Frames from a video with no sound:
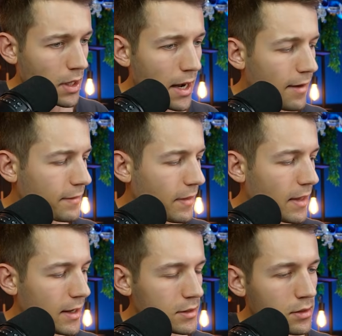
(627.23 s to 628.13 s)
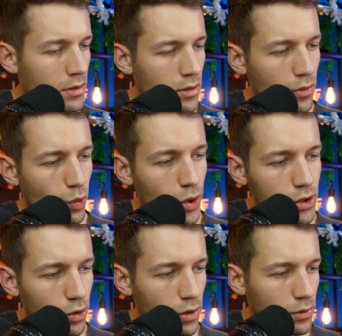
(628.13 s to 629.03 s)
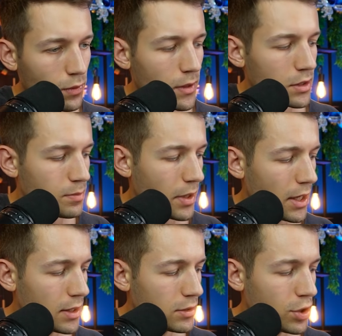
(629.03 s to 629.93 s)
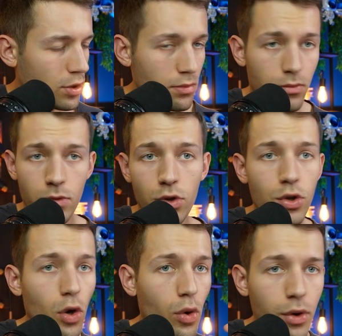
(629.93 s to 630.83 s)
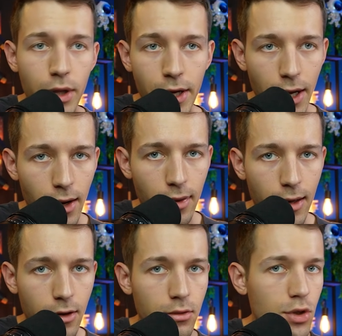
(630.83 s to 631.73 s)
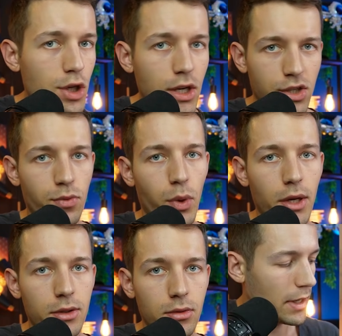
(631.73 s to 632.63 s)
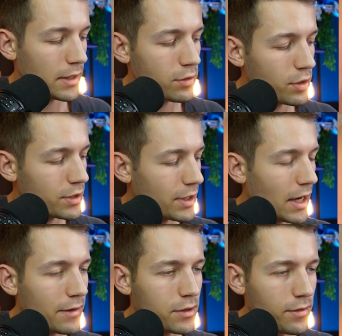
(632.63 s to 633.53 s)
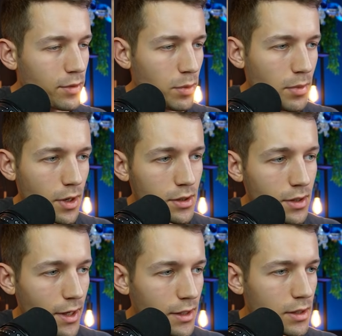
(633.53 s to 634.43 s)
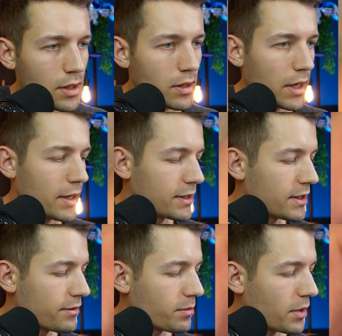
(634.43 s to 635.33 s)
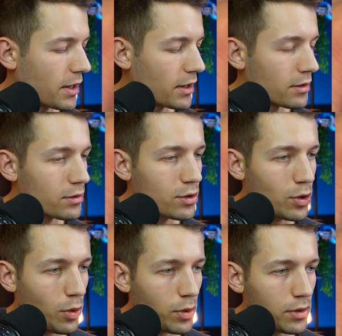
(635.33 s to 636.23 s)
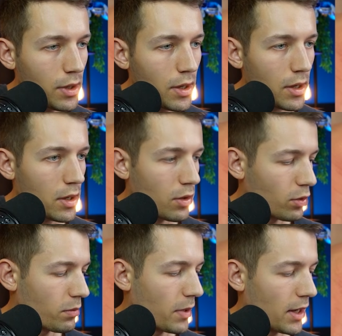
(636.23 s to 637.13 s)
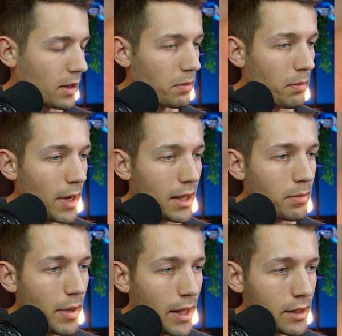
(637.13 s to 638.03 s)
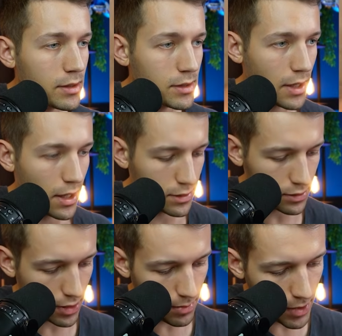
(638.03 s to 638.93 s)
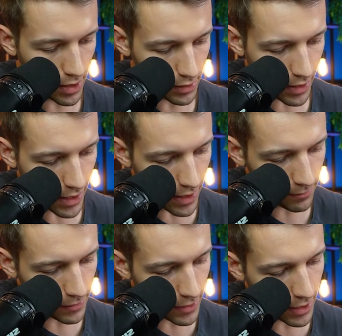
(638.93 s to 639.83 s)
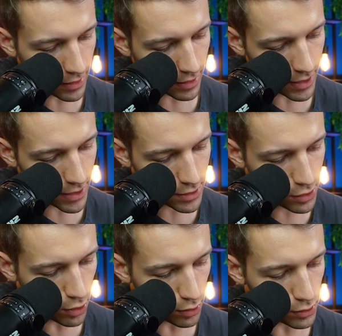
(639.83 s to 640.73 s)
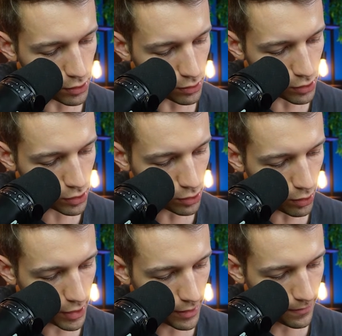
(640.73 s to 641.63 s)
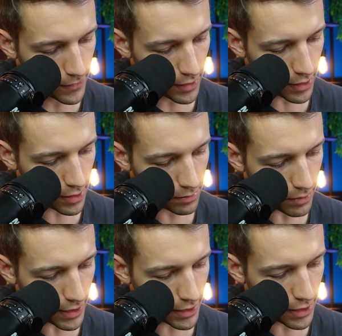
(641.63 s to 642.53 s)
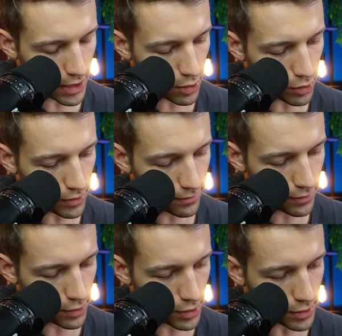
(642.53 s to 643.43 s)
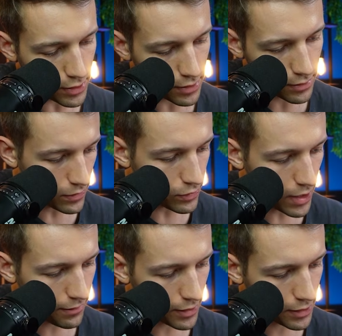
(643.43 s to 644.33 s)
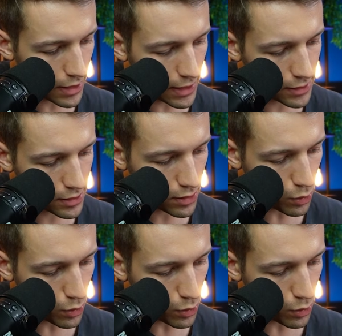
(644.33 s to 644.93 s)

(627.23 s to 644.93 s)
After that, return to this page. Don't click anything, just wait. As you can see, after a few minutes later, I received my TON on my main balance, and immediately after that, let's go to store and buy our first graphic cards.